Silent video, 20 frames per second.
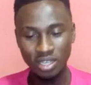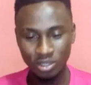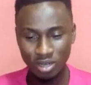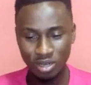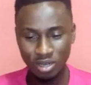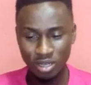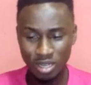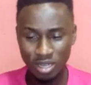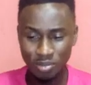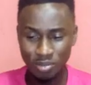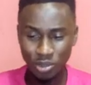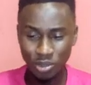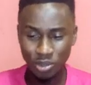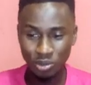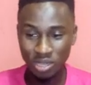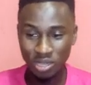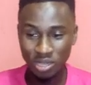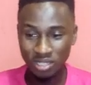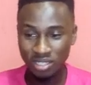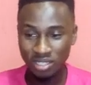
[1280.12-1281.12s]
So let me
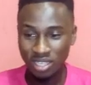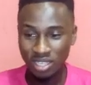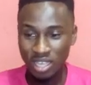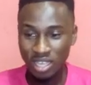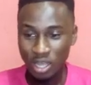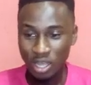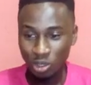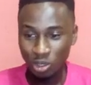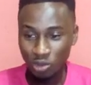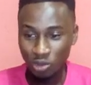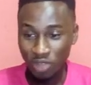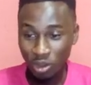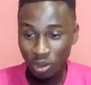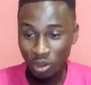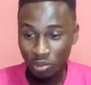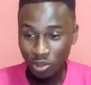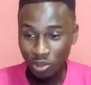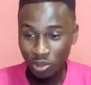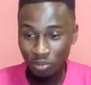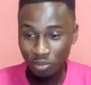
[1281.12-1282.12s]
do that. So if I
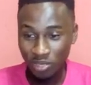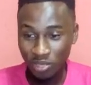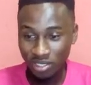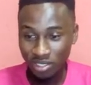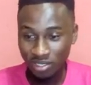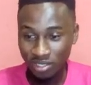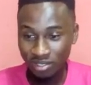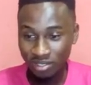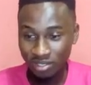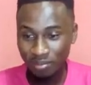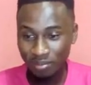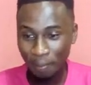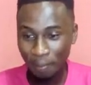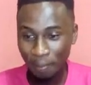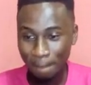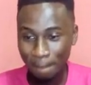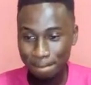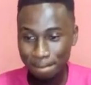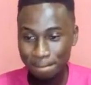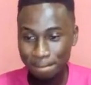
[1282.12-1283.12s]
come into machine
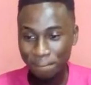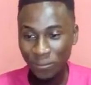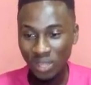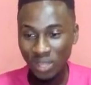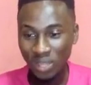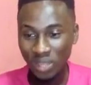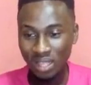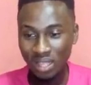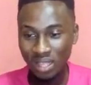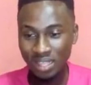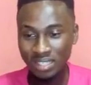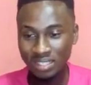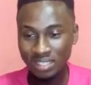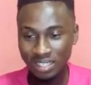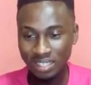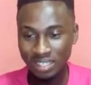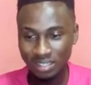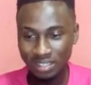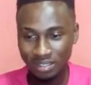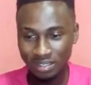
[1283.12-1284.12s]
and
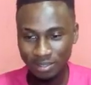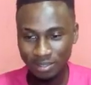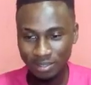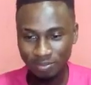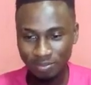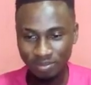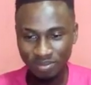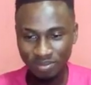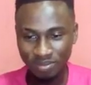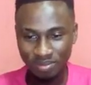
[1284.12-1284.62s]
settings